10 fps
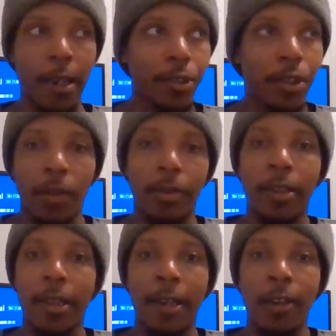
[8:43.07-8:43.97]
That's
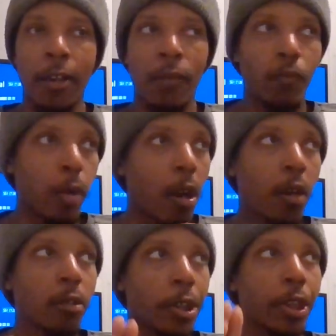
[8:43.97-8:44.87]
something that,
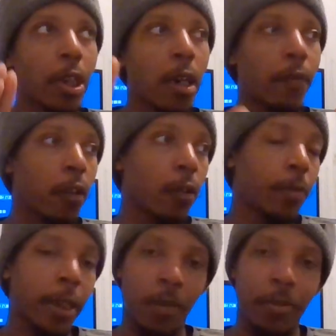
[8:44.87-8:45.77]
regardless of her
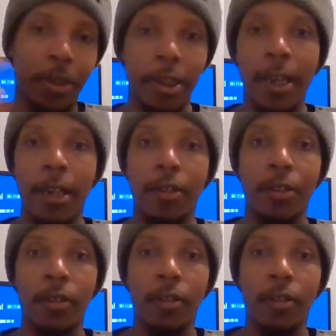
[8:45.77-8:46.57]
being upset,